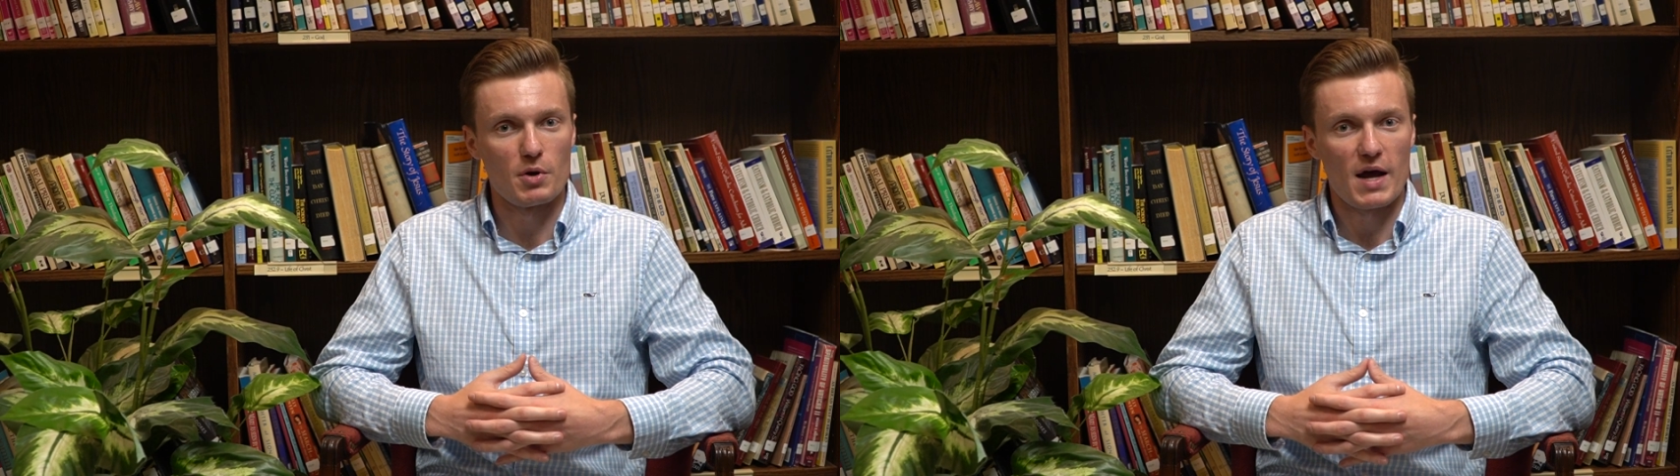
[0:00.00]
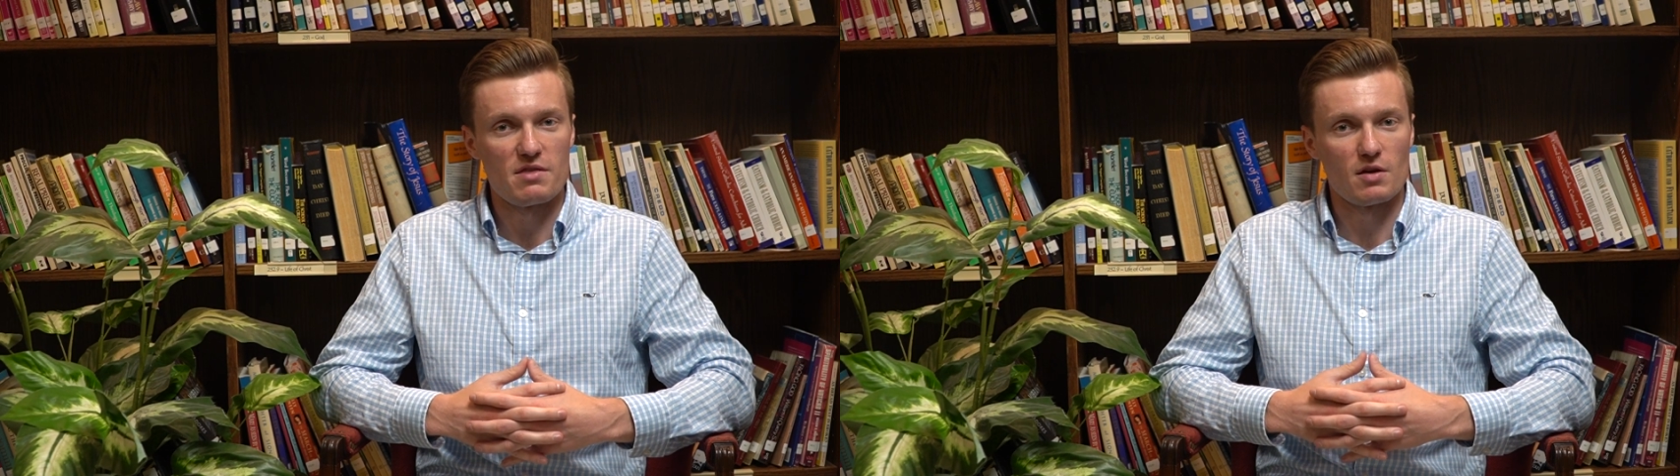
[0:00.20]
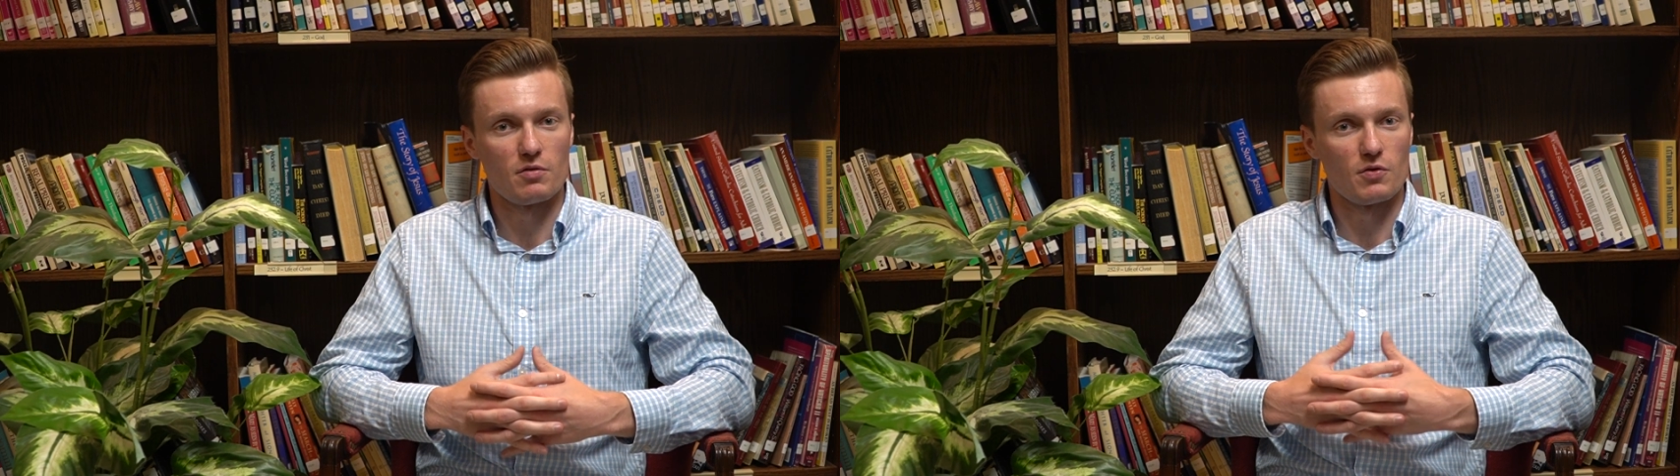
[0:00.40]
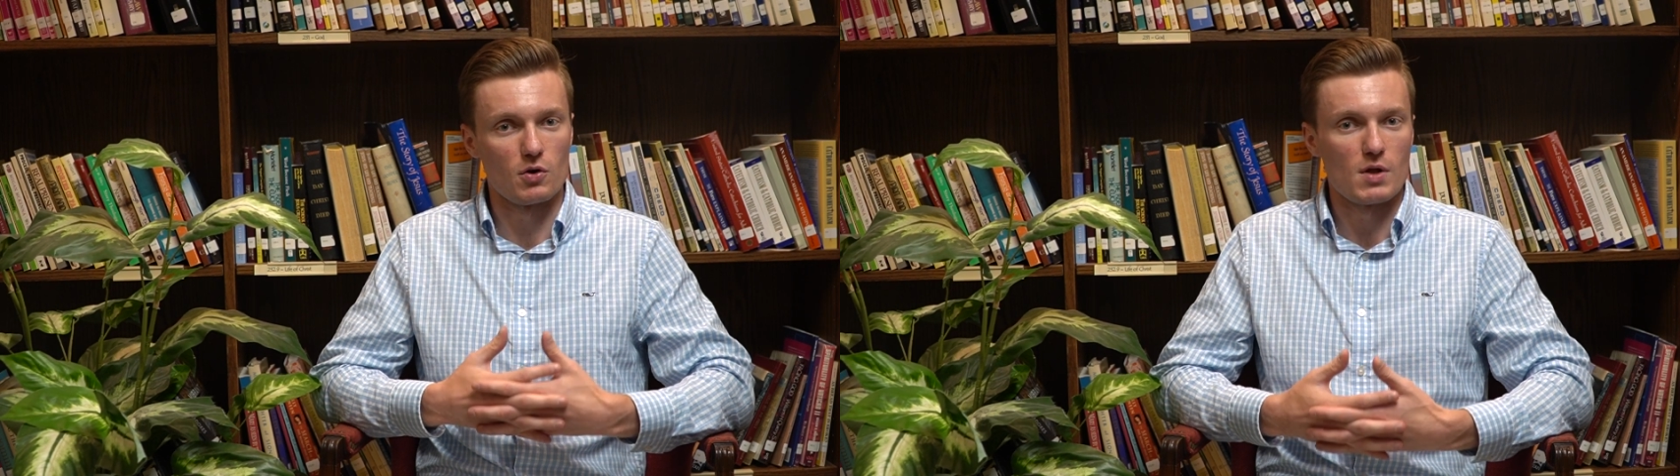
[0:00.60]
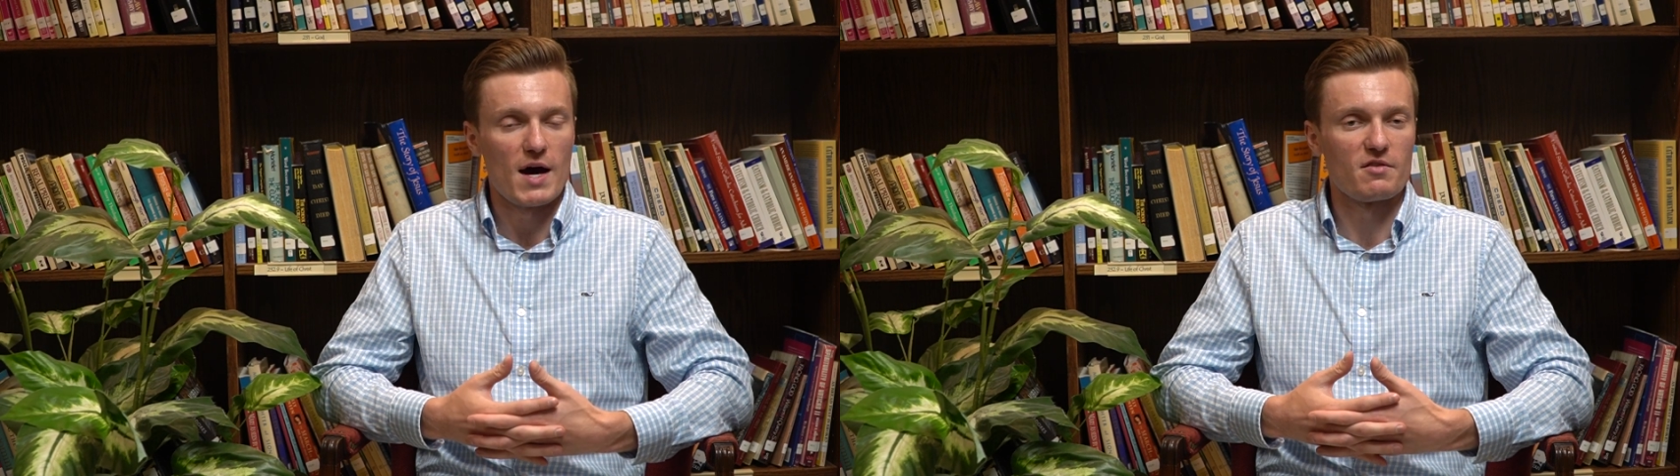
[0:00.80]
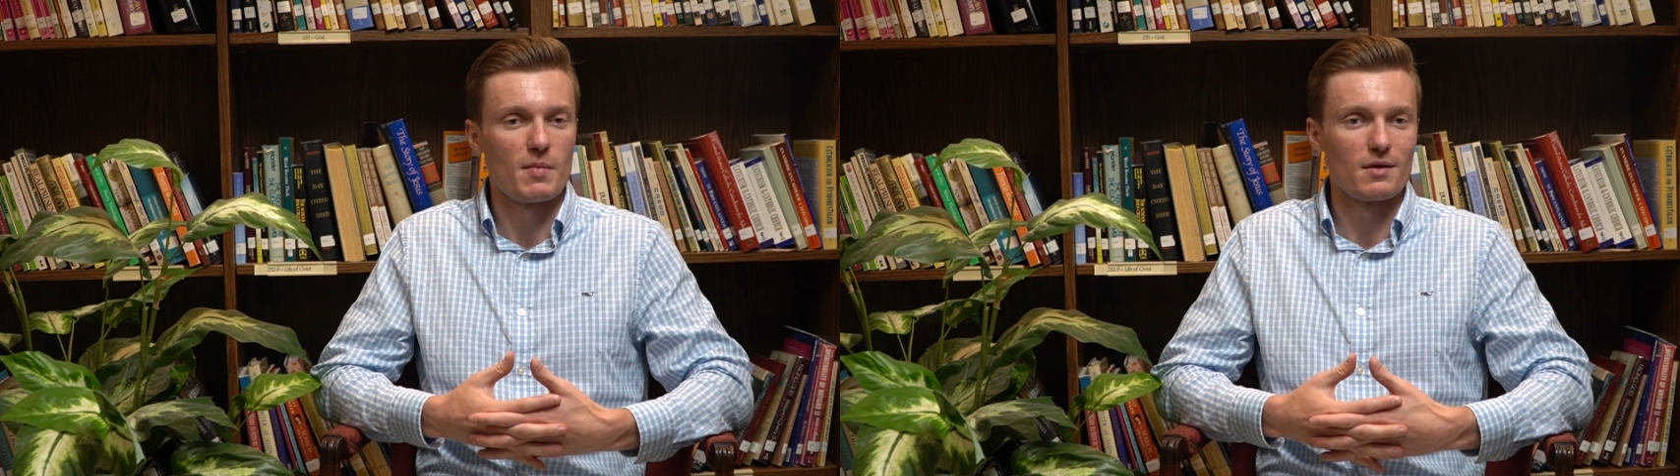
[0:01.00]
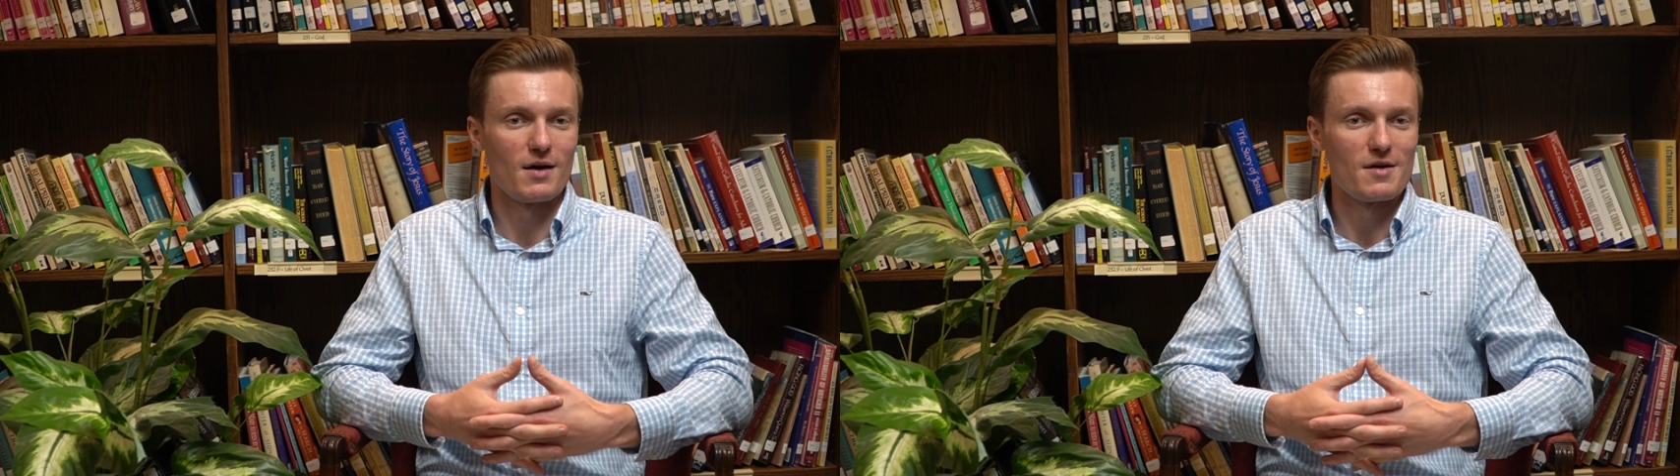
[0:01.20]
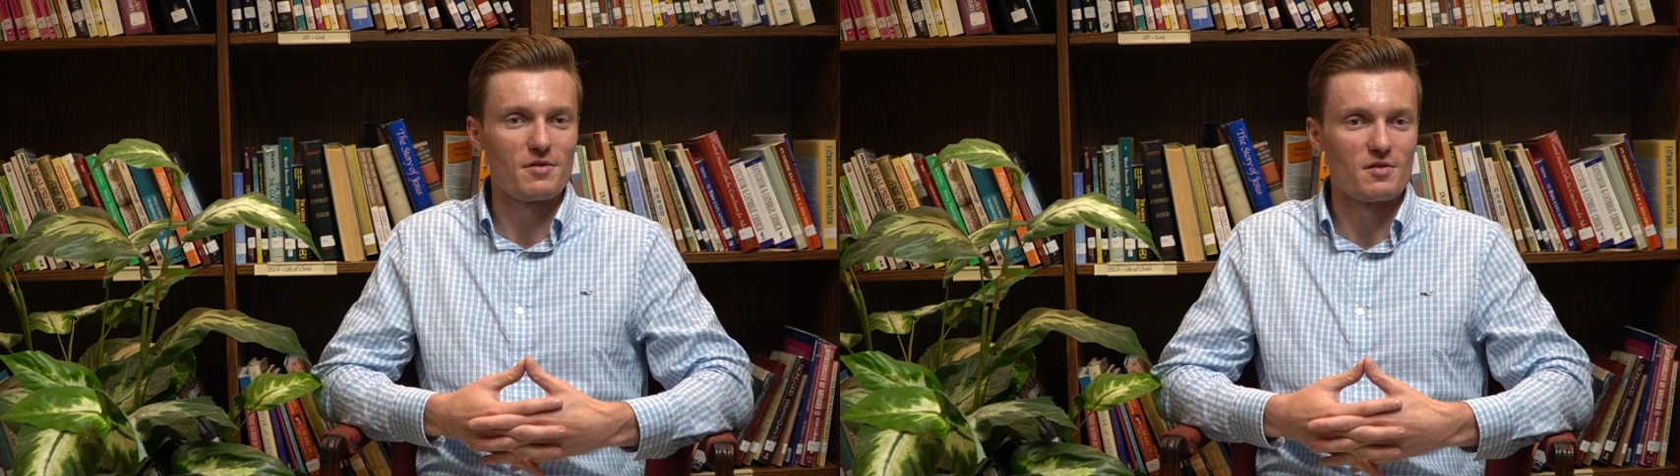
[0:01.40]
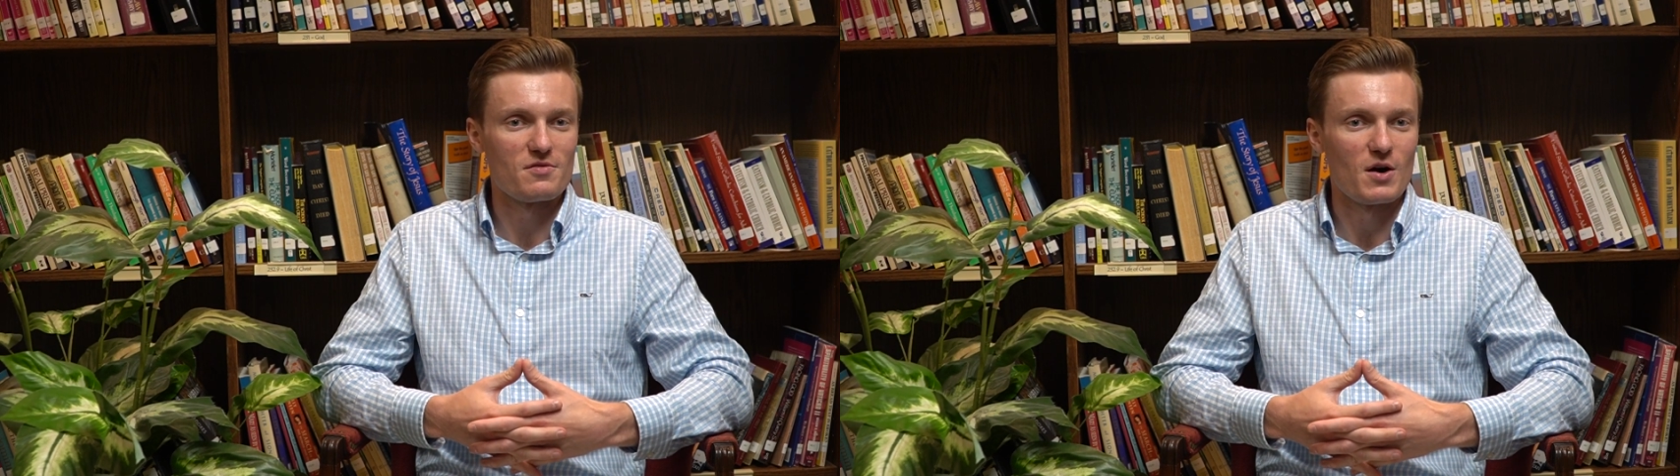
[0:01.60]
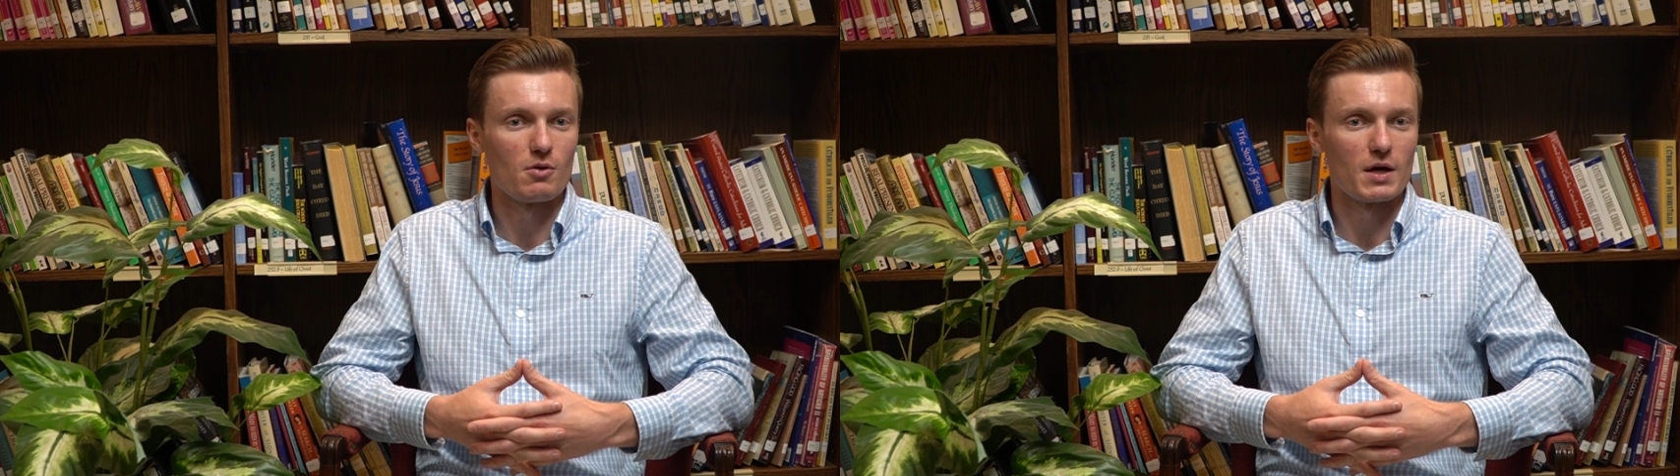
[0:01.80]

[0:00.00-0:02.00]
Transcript: but I think for a lot of my life I felt